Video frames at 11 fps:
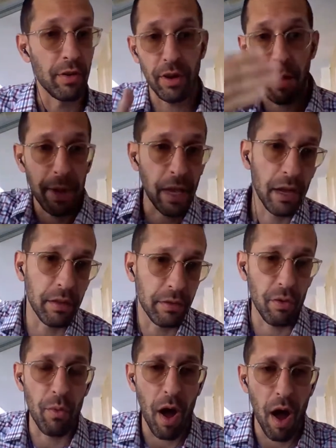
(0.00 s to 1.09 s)
They're coming in
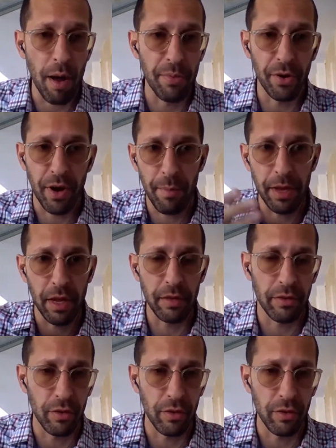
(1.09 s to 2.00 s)
to rob, they're coming in